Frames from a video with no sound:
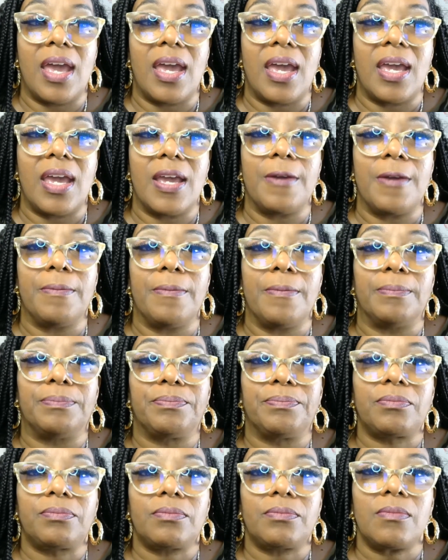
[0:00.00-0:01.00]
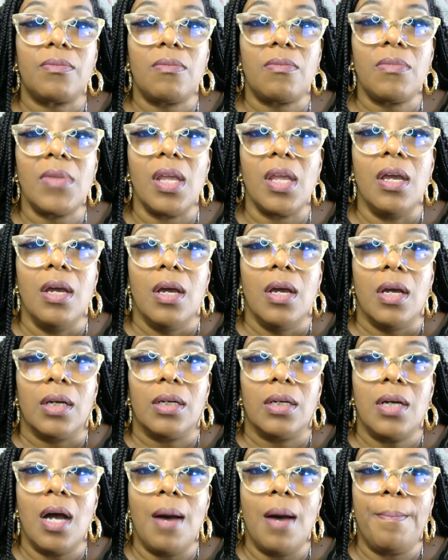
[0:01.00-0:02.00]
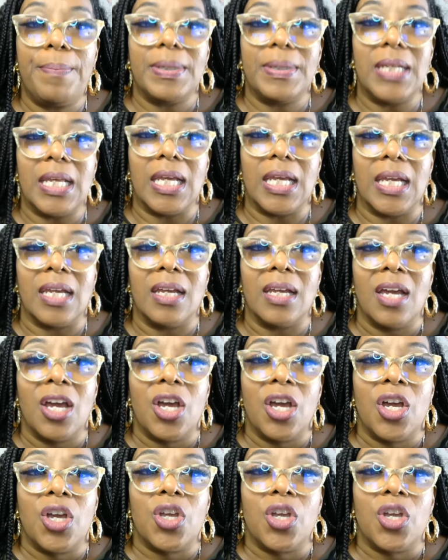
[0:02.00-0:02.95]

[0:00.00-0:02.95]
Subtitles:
a company